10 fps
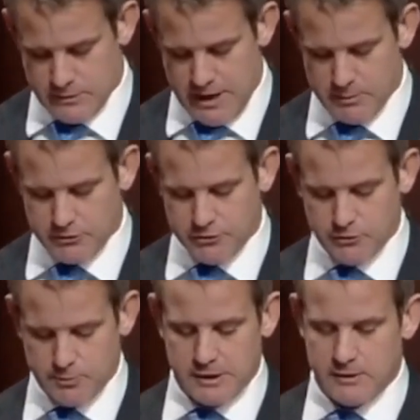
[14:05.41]
With that,
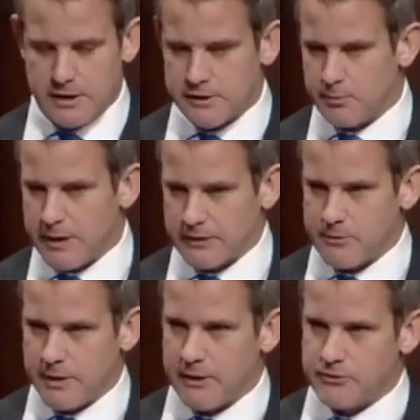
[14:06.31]
Mr. Speaker, I yield
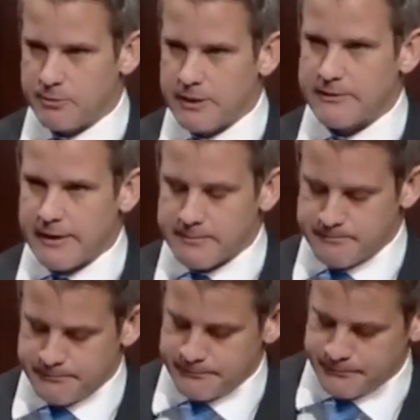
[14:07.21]
back the balance of my
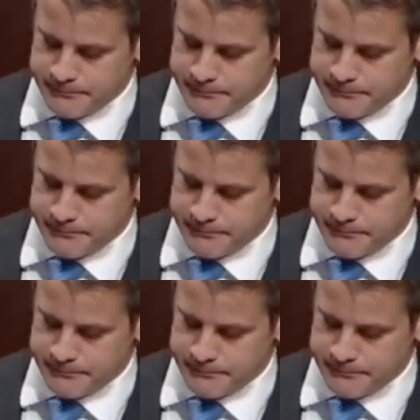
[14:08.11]
time.